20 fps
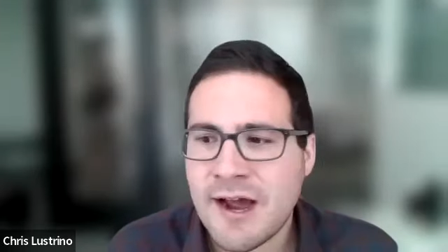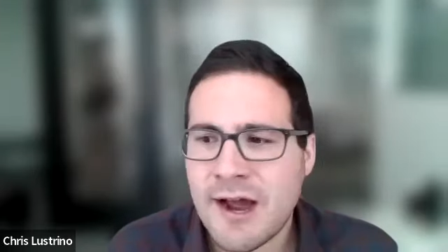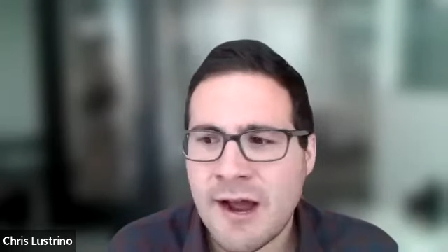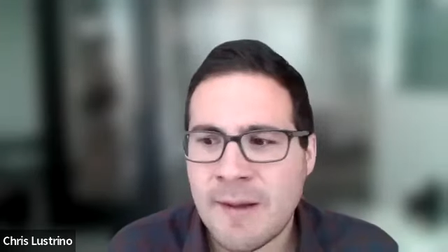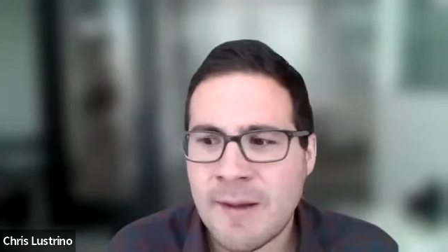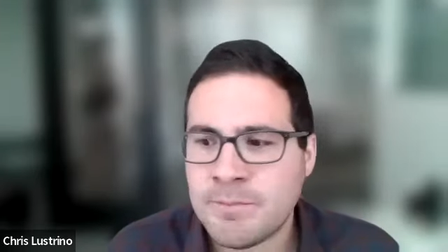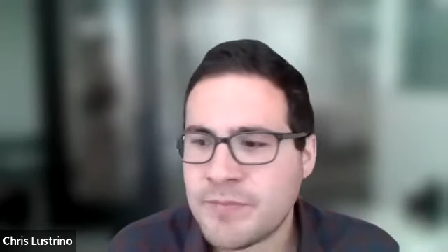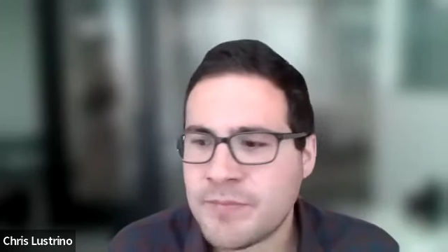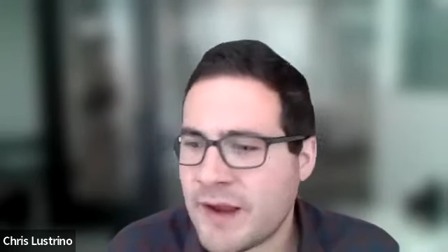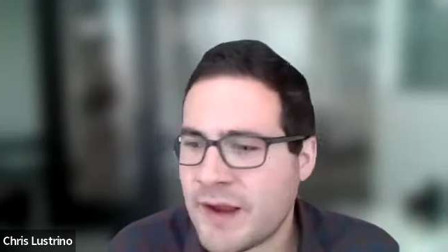
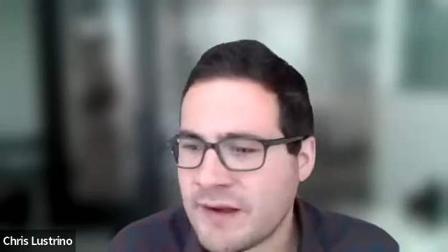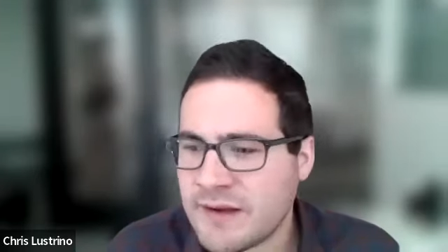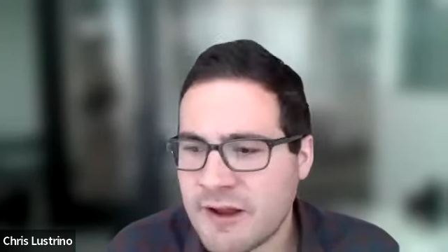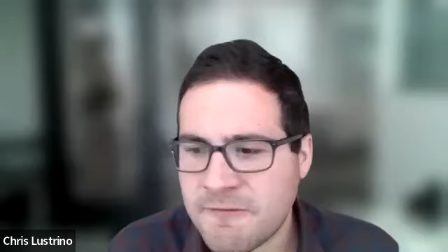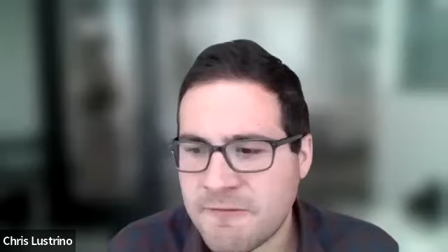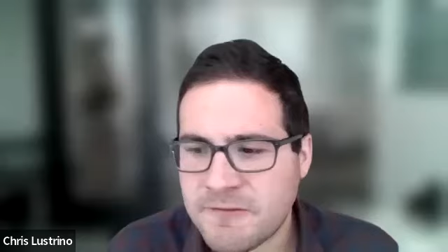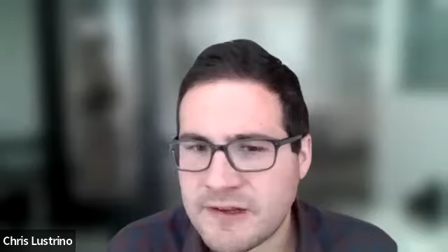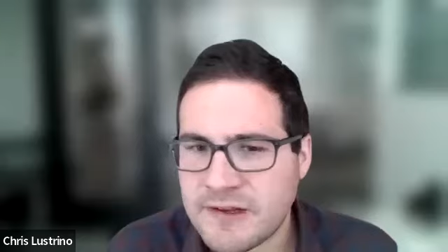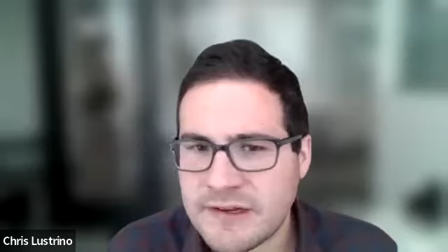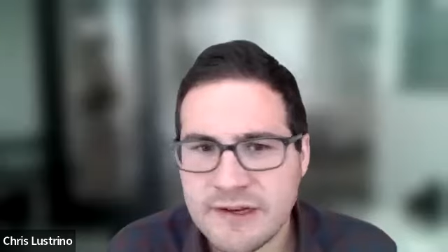Um, and
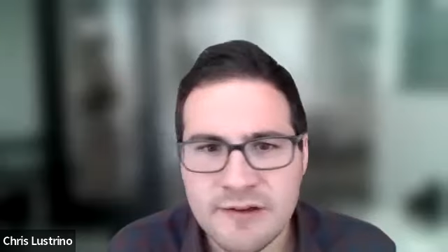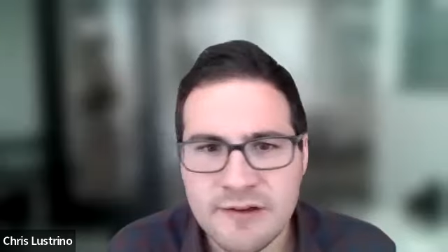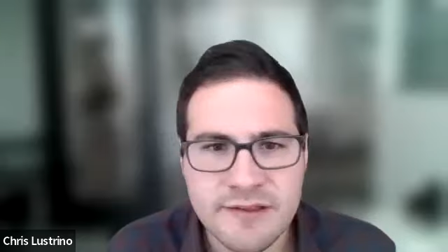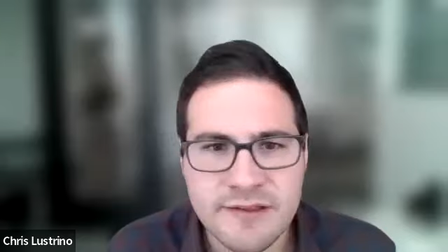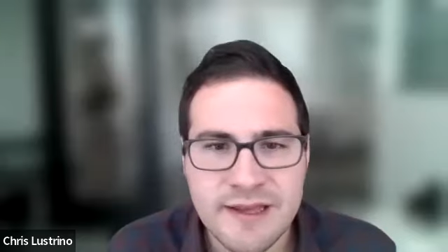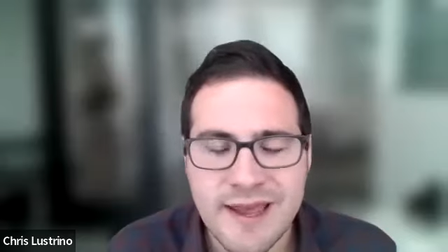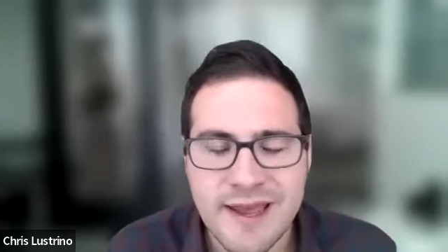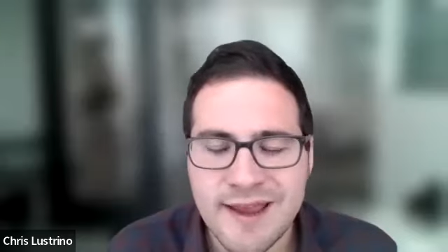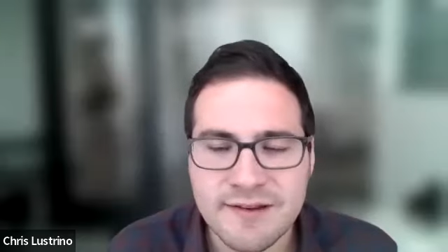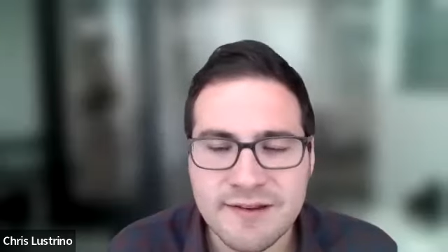definitely near
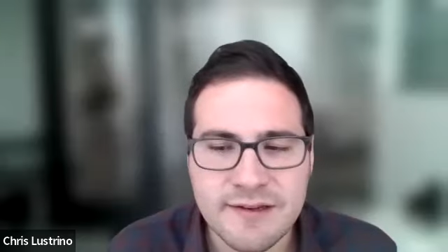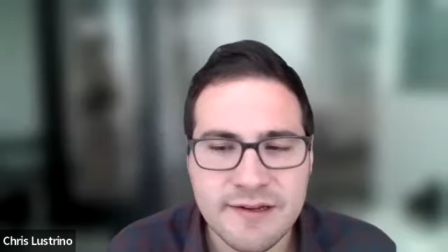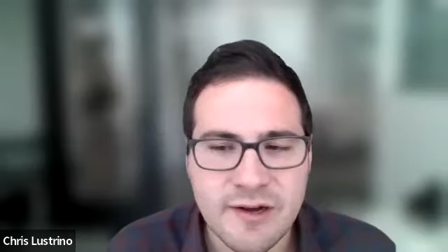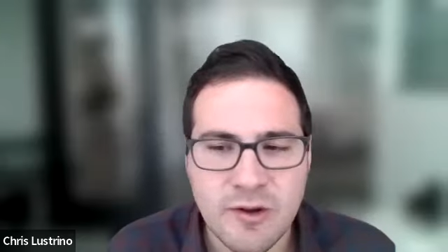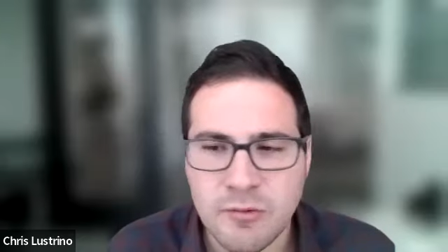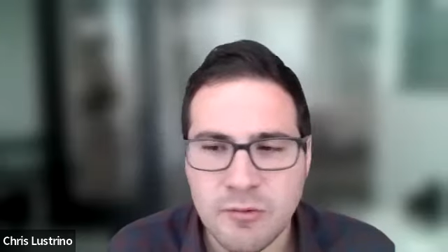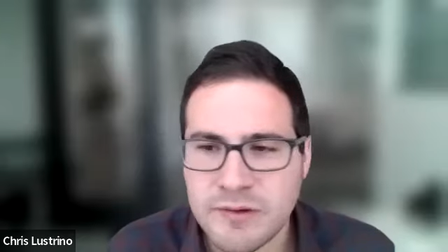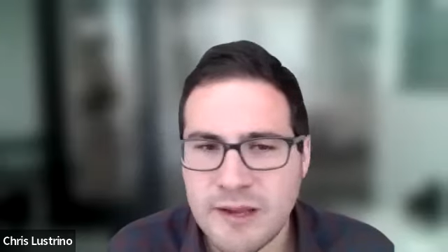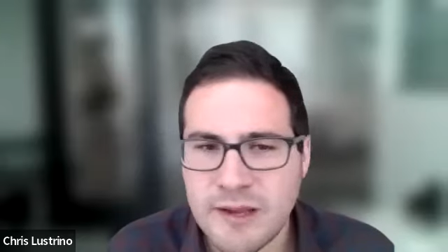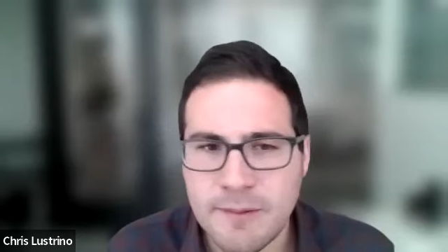the end, you
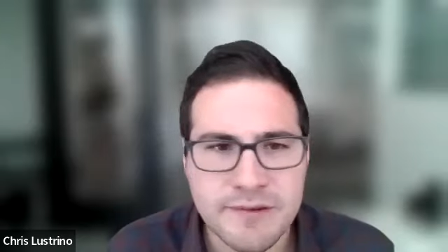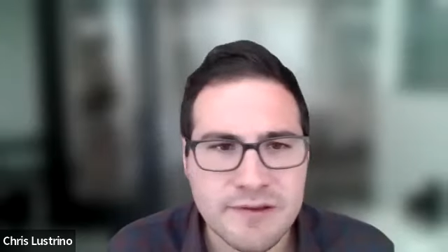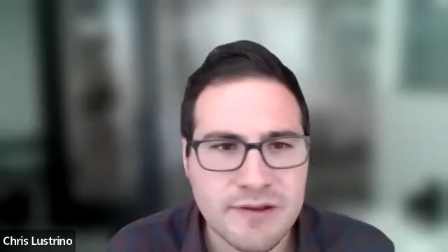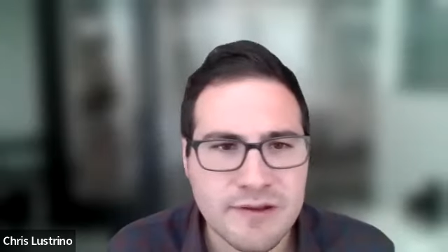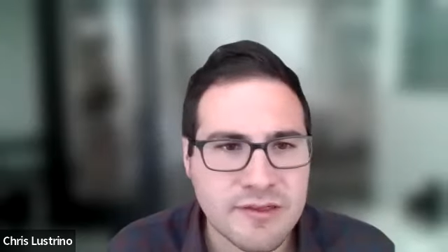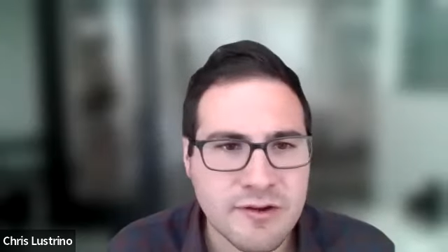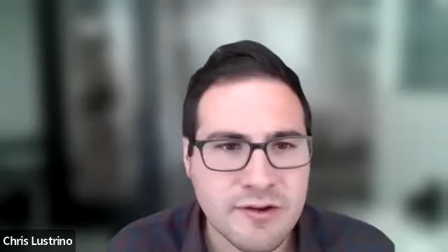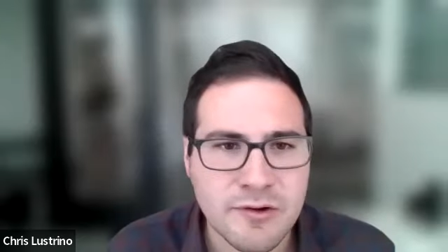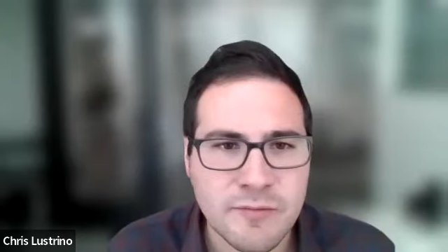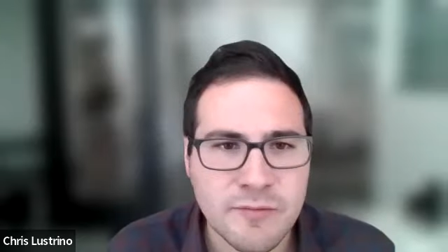know, we'll keep it
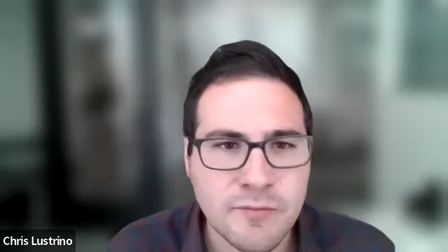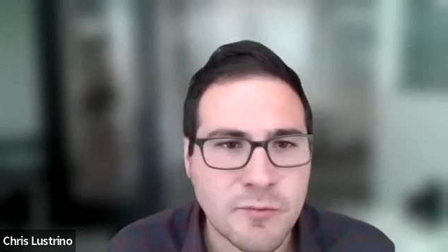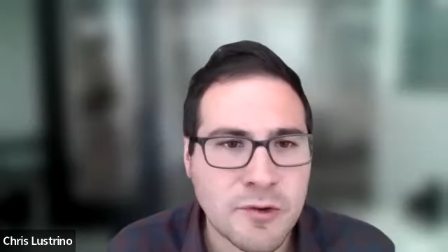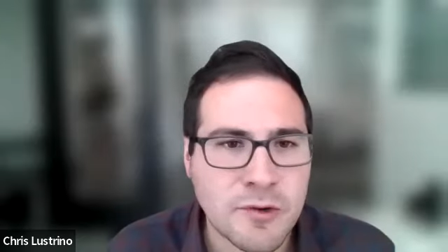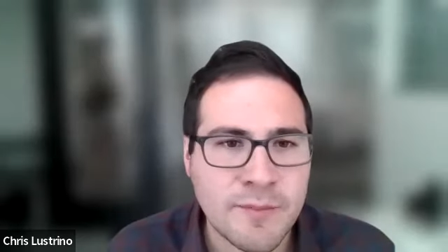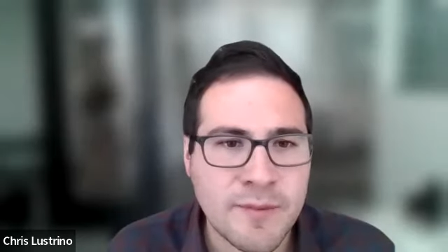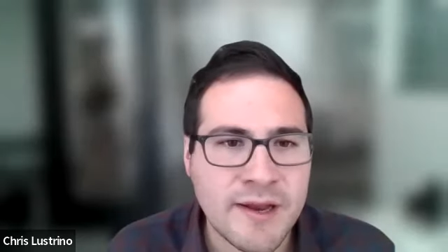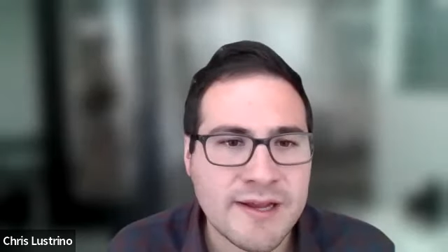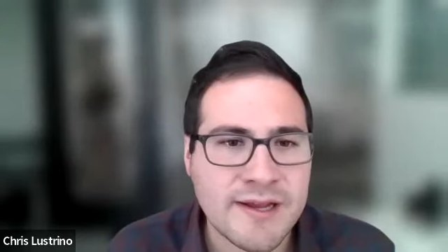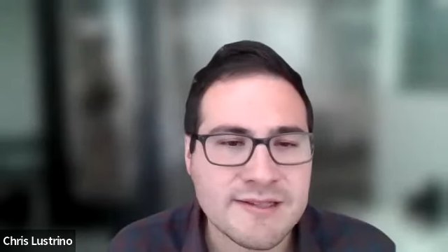to 30,
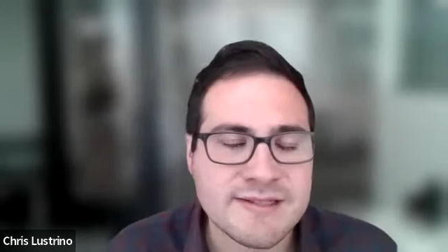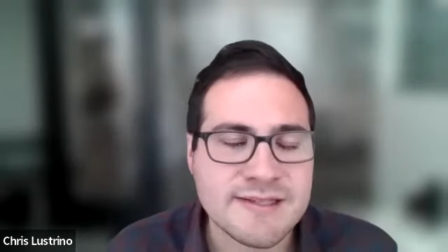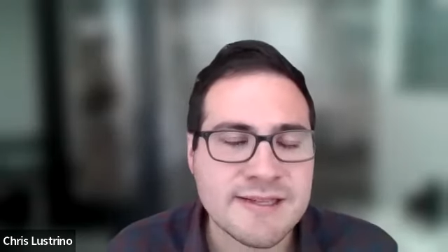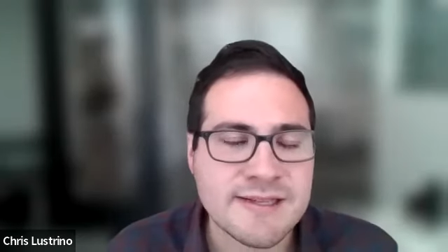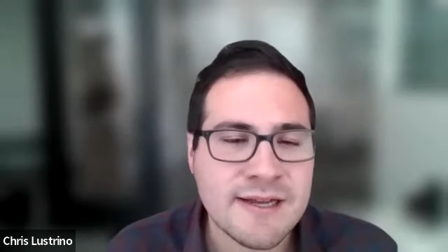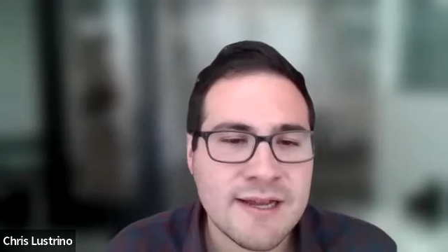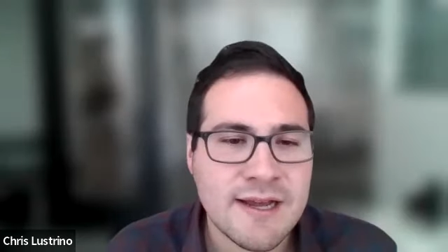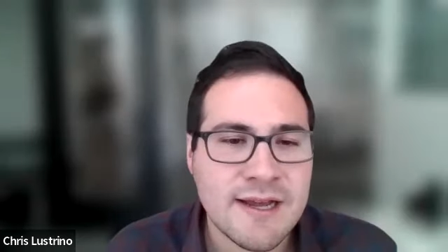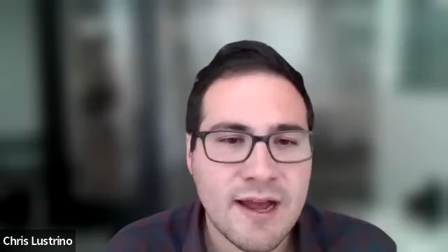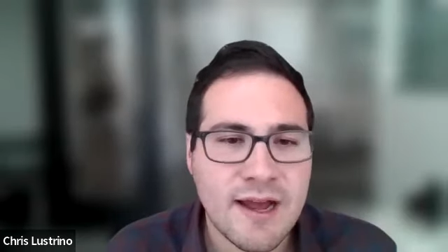40
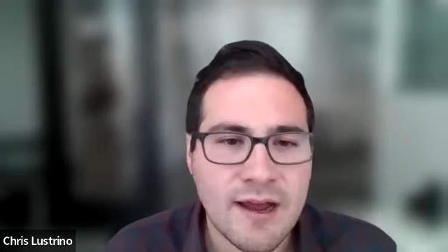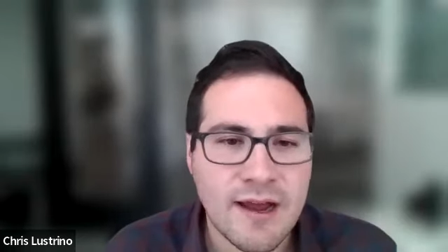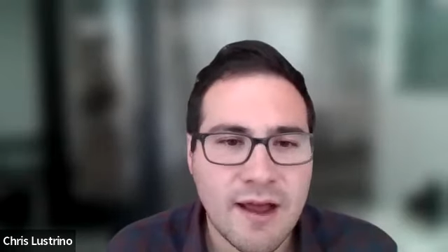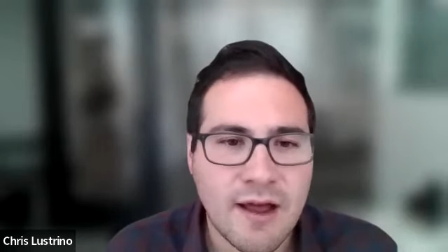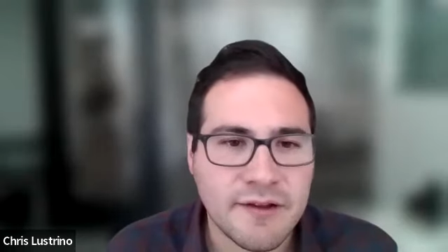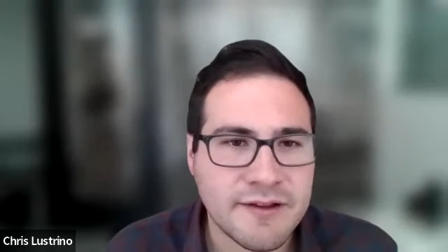minutes uh,